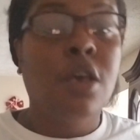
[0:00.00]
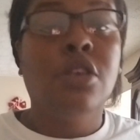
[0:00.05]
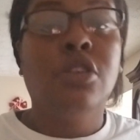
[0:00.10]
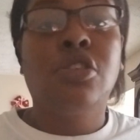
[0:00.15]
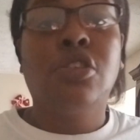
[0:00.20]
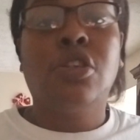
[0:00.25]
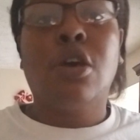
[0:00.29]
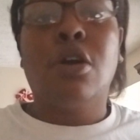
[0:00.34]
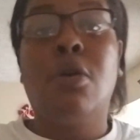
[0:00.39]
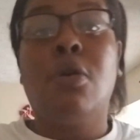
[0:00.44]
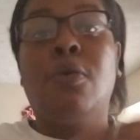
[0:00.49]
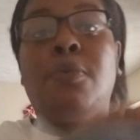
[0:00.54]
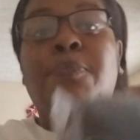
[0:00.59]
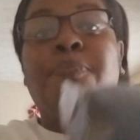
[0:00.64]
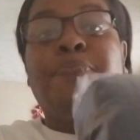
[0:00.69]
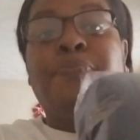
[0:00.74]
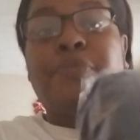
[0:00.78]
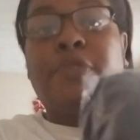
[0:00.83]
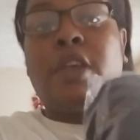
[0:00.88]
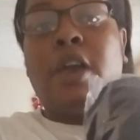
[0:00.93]
So
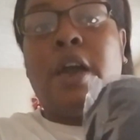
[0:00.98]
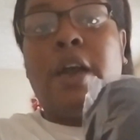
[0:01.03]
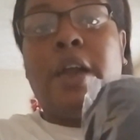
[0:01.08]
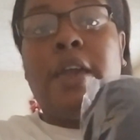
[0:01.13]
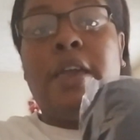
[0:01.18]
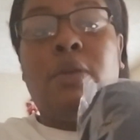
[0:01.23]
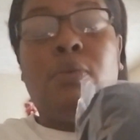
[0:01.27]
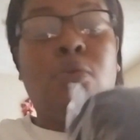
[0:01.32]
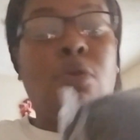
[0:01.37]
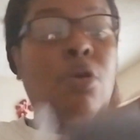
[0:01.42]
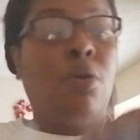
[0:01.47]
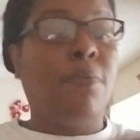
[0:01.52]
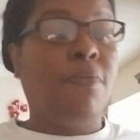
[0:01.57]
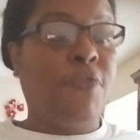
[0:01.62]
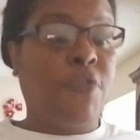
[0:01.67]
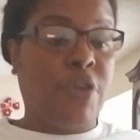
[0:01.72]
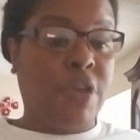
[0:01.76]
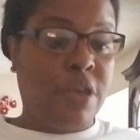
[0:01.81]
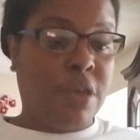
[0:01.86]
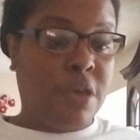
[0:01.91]
got a robe
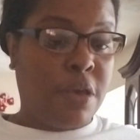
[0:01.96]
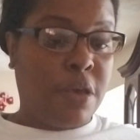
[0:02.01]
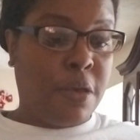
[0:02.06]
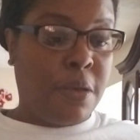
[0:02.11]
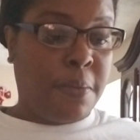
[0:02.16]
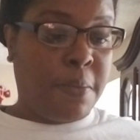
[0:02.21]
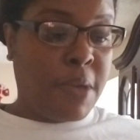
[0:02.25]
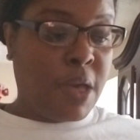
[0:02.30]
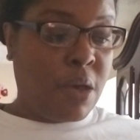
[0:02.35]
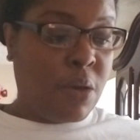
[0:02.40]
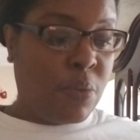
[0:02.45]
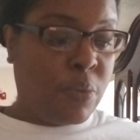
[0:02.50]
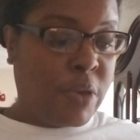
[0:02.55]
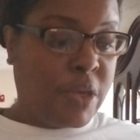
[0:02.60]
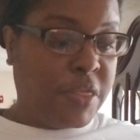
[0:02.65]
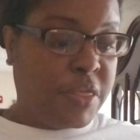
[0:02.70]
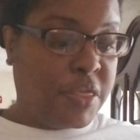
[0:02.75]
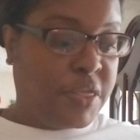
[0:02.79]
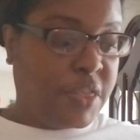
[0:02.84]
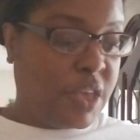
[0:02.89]
for him
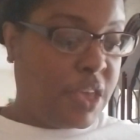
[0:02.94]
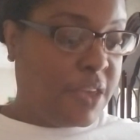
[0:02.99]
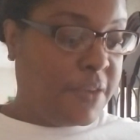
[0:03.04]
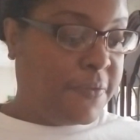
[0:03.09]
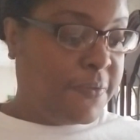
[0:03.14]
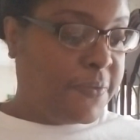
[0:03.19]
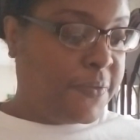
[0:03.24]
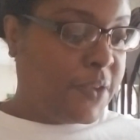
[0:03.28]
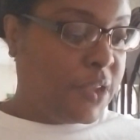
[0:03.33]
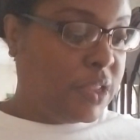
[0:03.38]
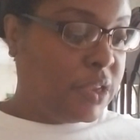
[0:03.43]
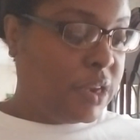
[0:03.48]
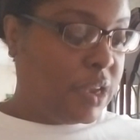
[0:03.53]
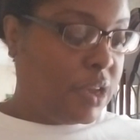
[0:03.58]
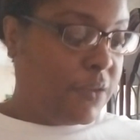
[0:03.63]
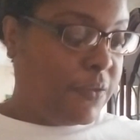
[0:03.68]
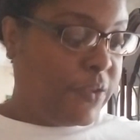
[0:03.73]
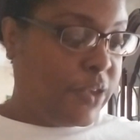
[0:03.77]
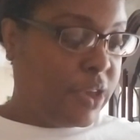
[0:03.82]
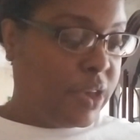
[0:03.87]
with the
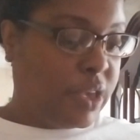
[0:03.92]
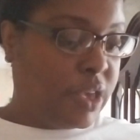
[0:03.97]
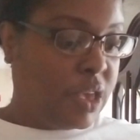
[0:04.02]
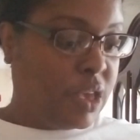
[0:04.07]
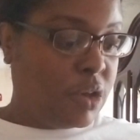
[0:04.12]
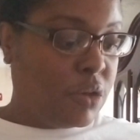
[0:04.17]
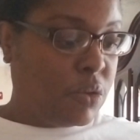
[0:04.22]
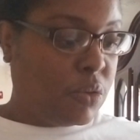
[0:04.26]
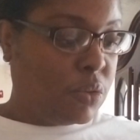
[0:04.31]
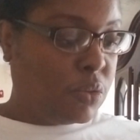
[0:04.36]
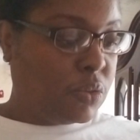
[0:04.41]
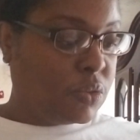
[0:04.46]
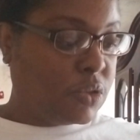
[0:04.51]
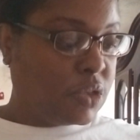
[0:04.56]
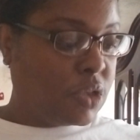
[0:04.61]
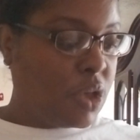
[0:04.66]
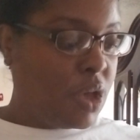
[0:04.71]
Philadelphia Eagles